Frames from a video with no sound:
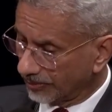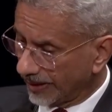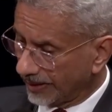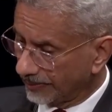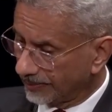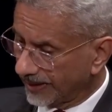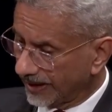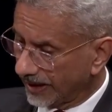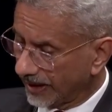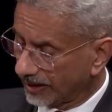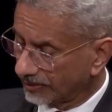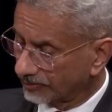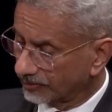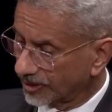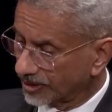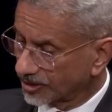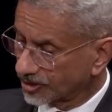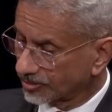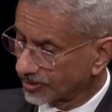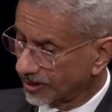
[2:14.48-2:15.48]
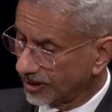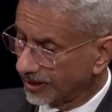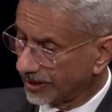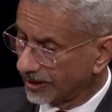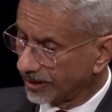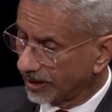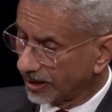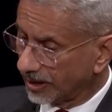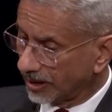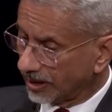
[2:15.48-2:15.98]
we had
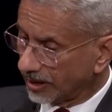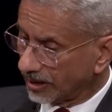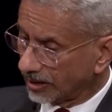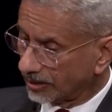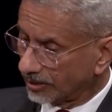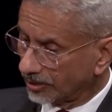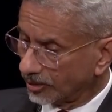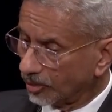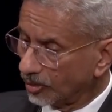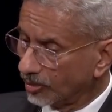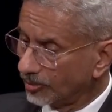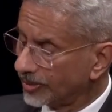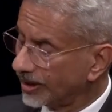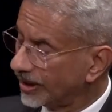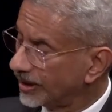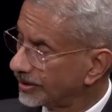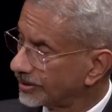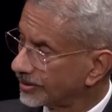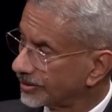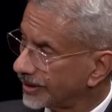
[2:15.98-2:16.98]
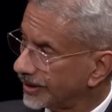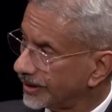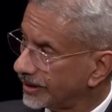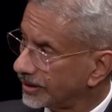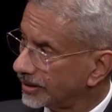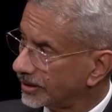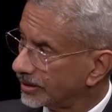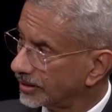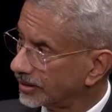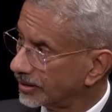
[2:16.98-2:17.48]
virtually no
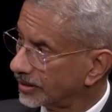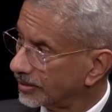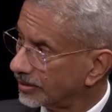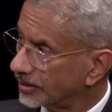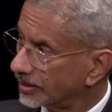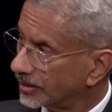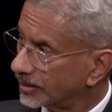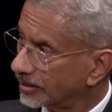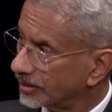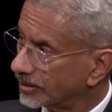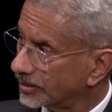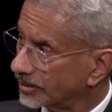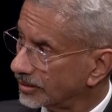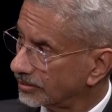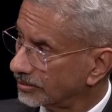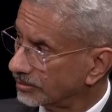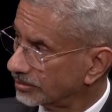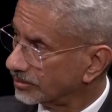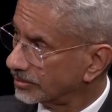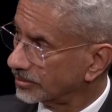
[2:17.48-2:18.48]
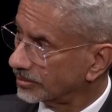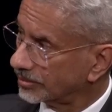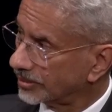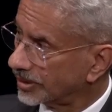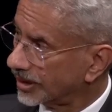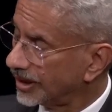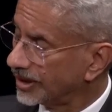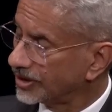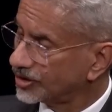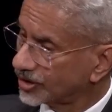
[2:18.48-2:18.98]
military
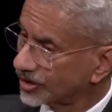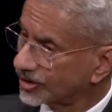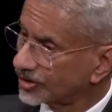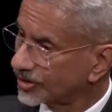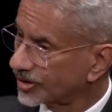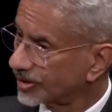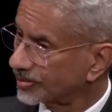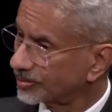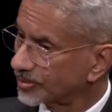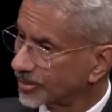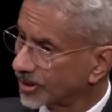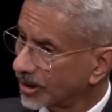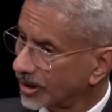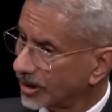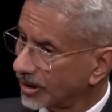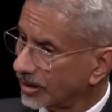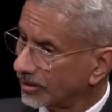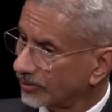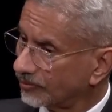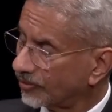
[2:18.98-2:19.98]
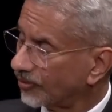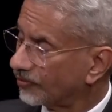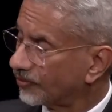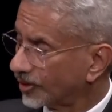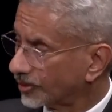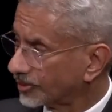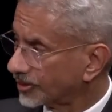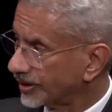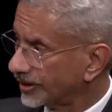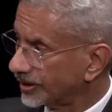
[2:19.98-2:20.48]
relationship for
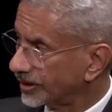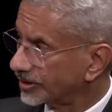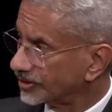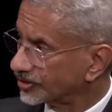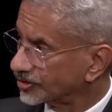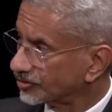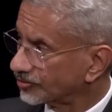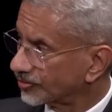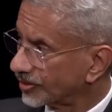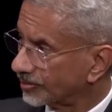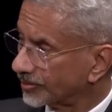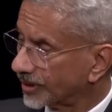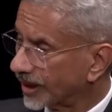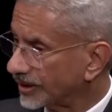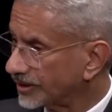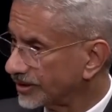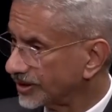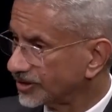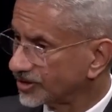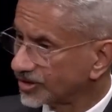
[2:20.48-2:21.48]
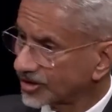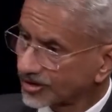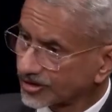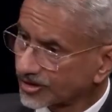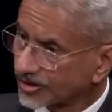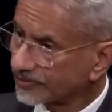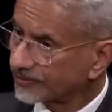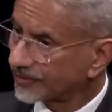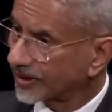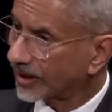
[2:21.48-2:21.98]
40 years, from
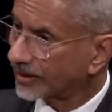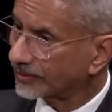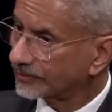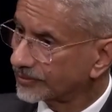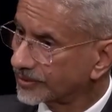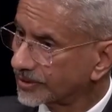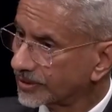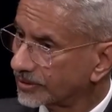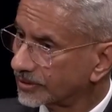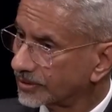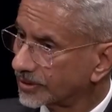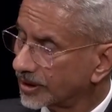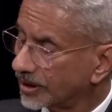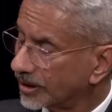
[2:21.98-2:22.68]
1965 till